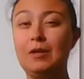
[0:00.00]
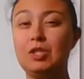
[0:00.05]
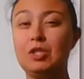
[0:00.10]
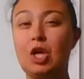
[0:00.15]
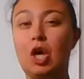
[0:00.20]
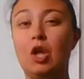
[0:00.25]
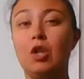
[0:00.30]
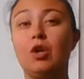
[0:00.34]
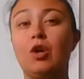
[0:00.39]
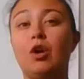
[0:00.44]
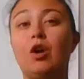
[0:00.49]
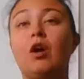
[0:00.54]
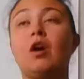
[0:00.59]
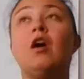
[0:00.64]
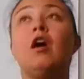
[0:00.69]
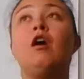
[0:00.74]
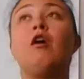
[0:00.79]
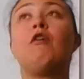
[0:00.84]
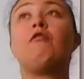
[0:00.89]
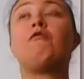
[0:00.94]
a dollar.
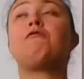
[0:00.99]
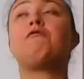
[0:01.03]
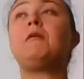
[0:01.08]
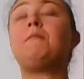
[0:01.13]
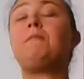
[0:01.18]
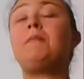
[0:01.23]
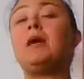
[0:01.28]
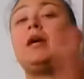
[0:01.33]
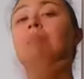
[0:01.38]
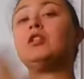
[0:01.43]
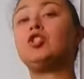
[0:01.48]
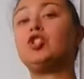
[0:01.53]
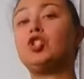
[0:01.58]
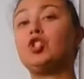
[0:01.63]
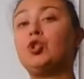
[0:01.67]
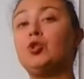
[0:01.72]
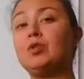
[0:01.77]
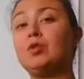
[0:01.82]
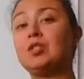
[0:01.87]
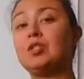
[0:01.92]
Flip it
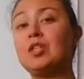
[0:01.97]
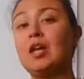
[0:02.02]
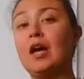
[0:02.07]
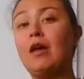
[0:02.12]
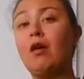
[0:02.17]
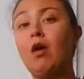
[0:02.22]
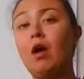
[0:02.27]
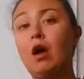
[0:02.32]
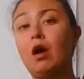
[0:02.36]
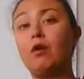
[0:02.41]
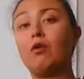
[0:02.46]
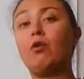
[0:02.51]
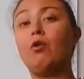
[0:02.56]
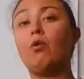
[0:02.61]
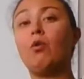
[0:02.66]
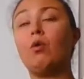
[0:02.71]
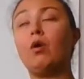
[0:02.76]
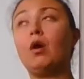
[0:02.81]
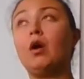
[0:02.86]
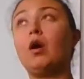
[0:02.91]
to Style
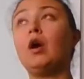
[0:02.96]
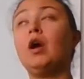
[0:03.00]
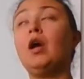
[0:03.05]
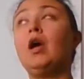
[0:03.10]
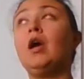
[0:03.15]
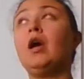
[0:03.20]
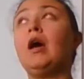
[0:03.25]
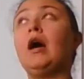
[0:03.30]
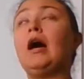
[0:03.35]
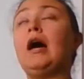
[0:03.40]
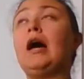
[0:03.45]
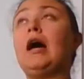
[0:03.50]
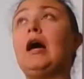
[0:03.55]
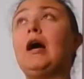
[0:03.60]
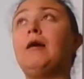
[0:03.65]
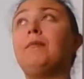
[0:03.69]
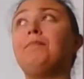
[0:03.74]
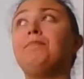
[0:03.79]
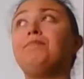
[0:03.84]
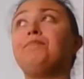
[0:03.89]
Encore,
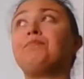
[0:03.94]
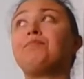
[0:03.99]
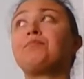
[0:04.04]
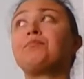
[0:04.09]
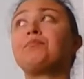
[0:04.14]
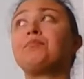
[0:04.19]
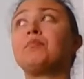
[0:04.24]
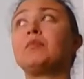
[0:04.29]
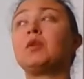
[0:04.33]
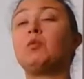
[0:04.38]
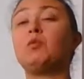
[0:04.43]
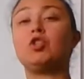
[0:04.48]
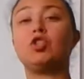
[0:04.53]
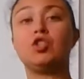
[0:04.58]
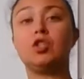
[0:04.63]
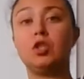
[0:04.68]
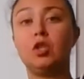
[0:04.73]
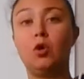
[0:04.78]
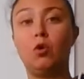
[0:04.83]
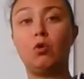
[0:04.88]
um, which is
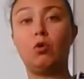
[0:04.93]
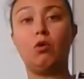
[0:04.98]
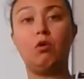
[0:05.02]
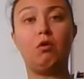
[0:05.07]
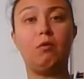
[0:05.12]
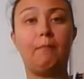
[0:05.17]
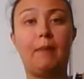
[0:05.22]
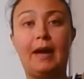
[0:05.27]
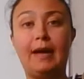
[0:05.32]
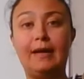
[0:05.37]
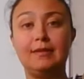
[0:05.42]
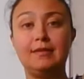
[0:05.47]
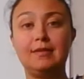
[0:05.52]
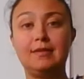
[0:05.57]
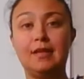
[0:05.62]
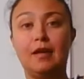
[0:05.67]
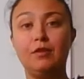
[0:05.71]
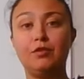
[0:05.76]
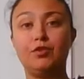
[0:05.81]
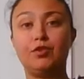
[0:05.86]
a local buy and
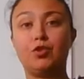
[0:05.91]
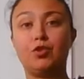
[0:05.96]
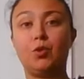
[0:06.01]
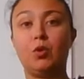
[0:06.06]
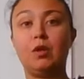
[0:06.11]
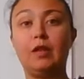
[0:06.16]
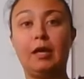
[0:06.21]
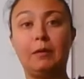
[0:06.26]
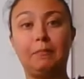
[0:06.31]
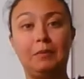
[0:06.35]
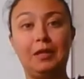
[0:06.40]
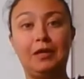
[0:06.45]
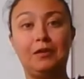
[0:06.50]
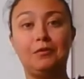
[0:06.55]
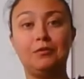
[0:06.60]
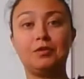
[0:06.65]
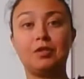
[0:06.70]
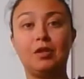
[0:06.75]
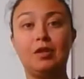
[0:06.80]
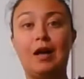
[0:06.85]
sell store like
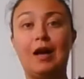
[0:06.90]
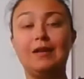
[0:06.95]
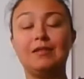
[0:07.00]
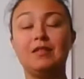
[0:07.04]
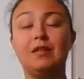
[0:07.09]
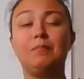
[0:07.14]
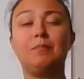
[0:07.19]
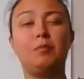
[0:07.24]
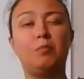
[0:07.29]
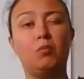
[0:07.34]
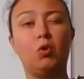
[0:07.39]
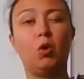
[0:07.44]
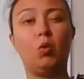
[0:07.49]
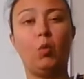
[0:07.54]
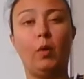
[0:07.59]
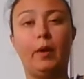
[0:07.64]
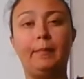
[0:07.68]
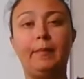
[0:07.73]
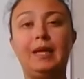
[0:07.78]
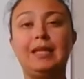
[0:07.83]
Plato's Closet, but more
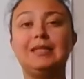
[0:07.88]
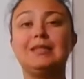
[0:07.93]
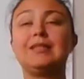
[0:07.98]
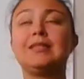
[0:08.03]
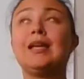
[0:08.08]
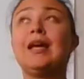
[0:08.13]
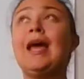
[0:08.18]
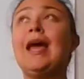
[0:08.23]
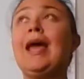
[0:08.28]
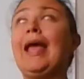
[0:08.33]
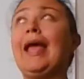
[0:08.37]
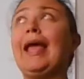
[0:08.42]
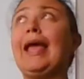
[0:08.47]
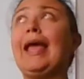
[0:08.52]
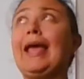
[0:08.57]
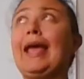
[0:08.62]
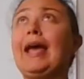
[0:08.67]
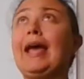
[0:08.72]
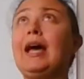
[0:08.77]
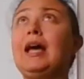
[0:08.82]
women's
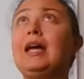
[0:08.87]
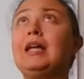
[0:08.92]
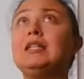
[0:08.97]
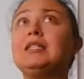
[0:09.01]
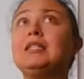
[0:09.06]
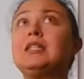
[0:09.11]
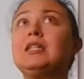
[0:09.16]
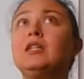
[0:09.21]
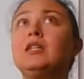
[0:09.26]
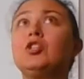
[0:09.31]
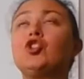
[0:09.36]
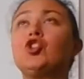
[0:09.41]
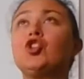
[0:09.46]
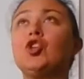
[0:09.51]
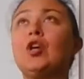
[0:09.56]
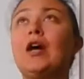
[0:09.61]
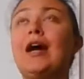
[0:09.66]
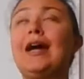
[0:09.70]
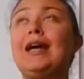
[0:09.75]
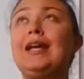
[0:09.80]
and
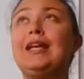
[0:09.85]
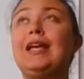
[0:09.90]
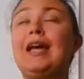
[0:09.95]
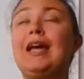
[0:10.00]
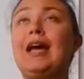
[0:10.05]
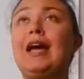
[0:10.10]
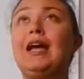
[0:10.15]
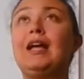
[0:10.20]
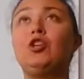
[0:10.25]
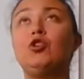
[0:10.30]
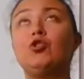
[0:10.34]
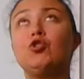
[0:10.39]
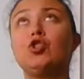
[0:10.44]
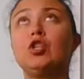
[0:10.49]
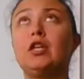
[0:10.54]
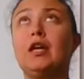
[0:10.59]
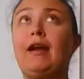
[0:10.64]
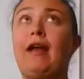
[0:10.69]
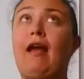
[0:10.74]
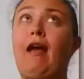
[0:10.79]
try to get usually
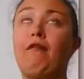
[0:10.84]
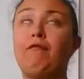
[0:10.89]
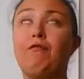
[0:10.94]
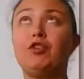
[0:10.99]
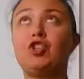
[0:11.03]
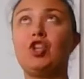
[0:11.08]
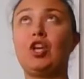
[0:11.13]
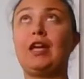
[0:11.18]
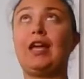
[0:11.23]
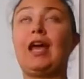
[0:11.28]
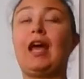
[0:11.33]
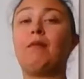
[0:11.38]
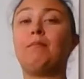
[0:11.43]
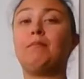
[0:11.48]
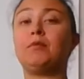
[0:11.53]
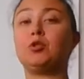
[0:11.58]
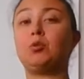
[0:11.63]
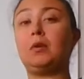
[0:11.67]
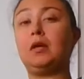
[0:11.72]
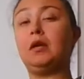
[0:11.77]
on average I get
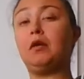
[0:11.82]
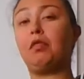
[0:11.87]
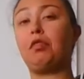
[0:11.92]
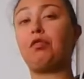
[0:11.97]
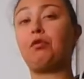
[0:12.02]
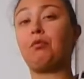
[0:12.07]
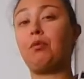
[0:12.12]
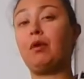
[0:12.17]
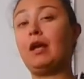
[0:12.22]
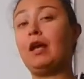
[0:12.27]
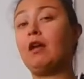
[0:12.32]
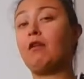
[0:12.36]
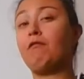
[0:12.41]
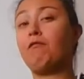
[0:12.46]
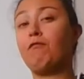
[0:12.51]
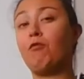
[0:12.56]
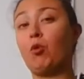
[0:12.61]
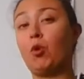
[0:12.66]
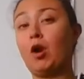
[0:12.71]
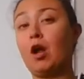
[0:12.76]
between three and
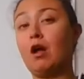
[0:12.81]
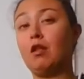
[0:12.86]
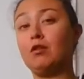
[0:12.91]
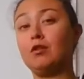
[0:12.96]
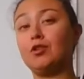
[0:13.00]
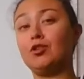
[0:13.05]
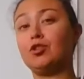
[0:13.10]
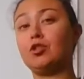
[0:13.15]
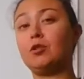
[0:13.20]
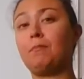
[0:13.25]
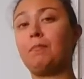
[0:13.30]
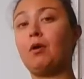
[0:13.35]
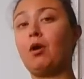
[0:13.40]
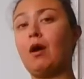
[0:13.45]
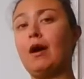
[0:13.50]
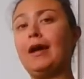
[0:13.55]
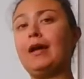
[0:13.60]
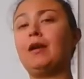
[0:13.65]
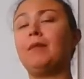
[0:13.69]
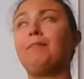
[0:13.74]
four dollars per
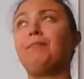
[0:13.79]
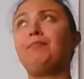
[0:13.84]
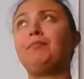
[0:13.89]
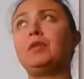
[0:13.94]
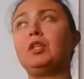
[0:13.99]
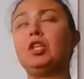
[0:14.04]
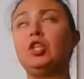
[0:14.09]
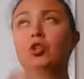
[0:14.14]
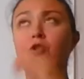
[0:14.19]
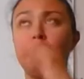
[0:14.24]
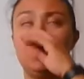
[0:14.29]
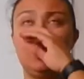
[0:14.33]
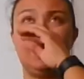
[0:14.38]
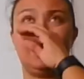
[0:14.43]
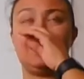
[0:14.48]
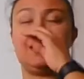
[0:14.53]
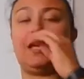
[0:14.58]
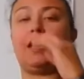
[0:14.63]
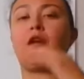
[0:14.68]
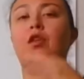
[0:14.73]
item. Usually
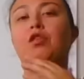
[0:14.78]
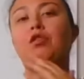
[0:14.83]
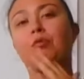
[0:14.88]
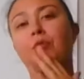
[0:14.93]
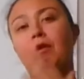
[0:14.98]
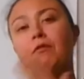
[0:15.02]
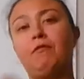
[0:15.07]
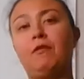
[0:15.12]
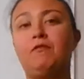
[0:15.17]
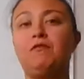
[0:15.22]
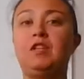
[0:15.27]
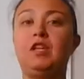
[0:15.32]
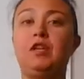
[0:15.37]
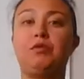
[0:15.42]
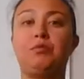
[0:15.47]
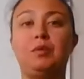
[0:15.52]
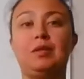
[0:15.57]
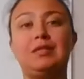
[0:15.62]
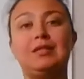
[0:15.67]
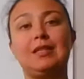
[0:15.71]
it's like 350,
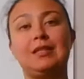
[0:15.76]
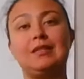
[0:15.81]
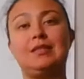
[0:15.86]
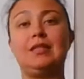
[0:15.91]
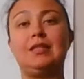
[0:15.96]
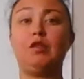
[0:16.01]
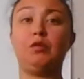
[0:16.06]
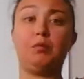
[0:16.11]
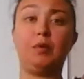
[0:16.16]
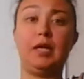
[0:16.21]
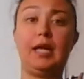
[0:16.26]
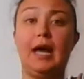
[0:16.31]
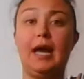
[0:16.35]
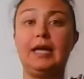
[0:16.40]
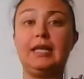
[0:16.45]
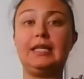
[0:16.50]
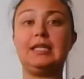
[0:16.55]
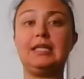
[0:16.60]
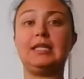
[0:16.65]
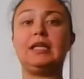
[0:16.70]
360,
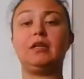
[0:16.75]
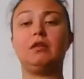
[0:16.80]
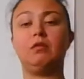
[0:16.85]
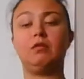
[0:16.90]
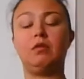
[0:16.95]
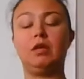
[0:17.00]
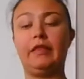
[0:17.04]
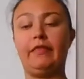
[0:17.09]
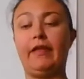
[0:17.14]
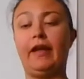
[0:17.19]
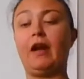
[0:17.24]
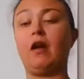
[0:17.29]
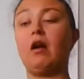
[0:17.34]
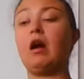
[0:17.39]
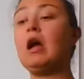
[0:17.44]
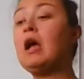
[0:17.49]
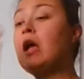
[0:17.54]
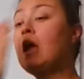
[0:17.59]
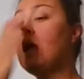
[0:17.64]
390 in there.